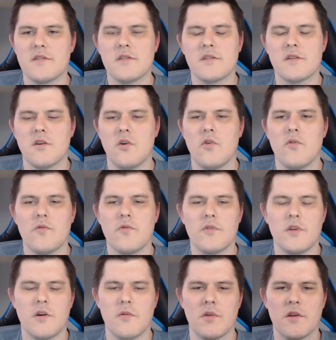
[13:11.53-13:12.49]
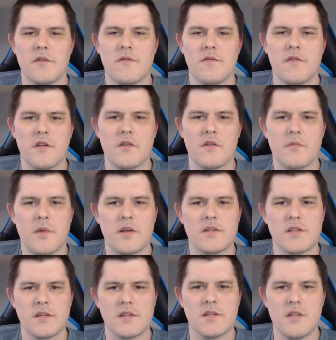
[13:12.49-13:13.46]
So we're looking for another about
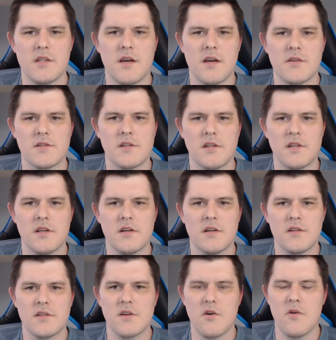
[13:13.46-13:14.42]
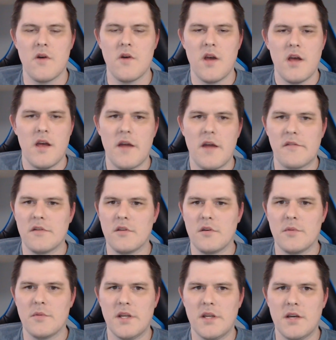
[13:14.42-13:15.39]
16,000 in there. So every little
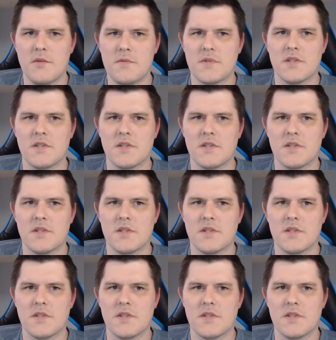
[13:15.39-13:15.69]
bit helps.